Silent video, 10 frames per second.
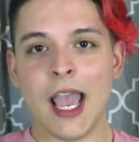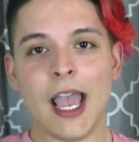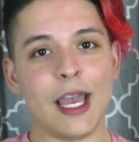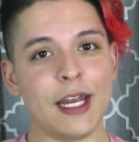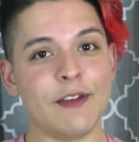
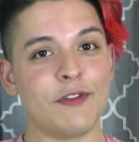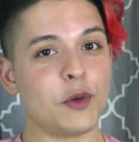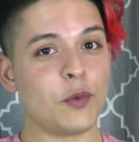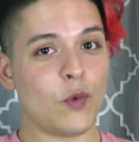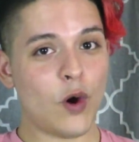And if you
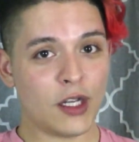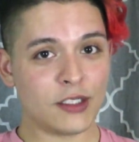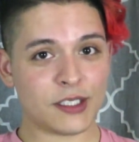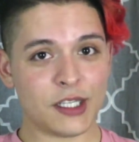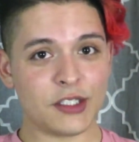want
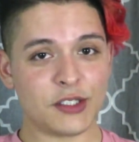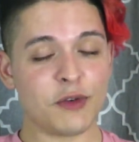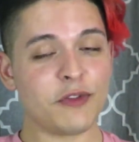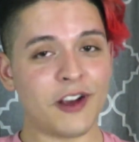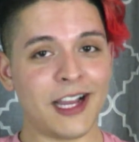
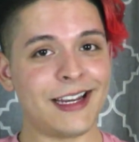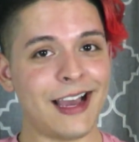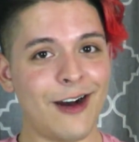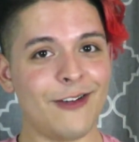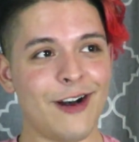to find
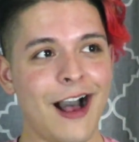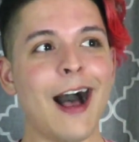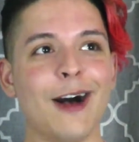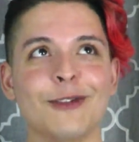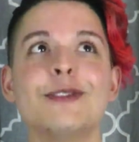out
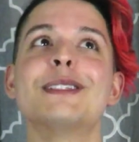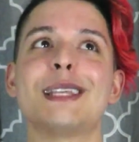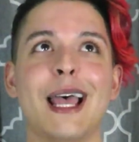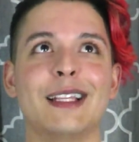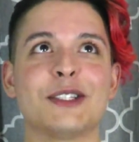how
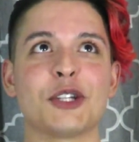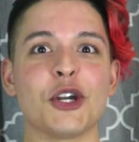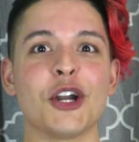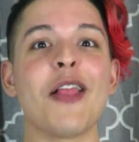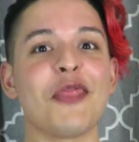to
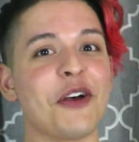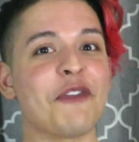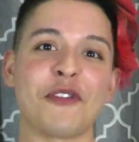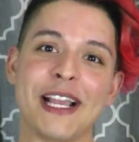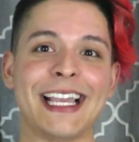enter the
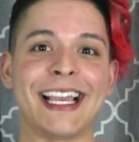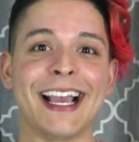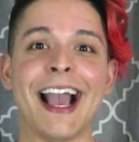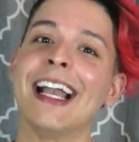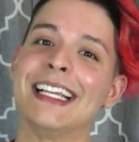
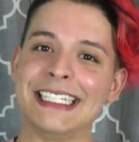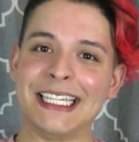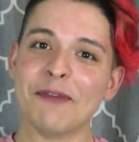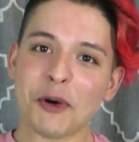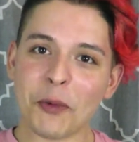freaking
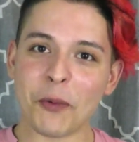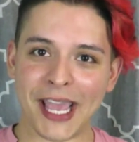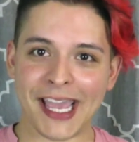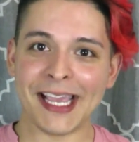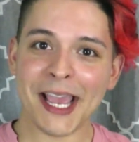giveaway,